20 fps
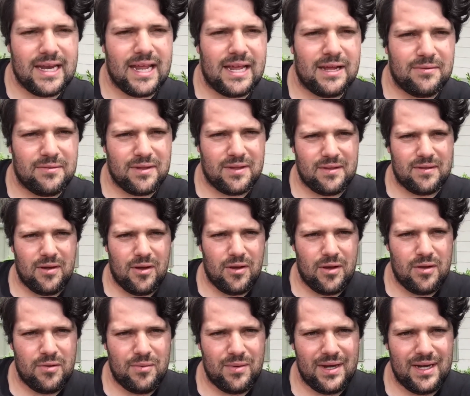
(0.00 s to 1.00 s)
now that
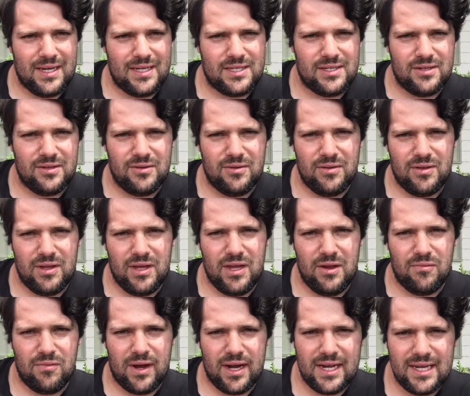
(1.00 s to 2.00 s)
I went into
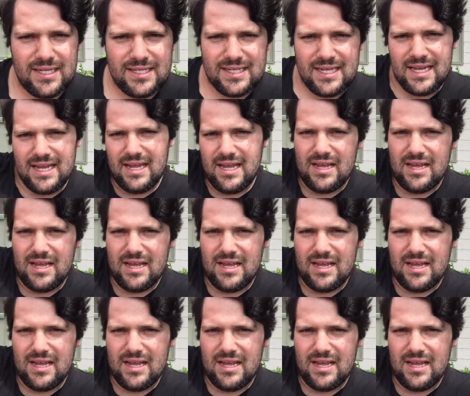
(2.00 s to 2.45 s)
the wreckers.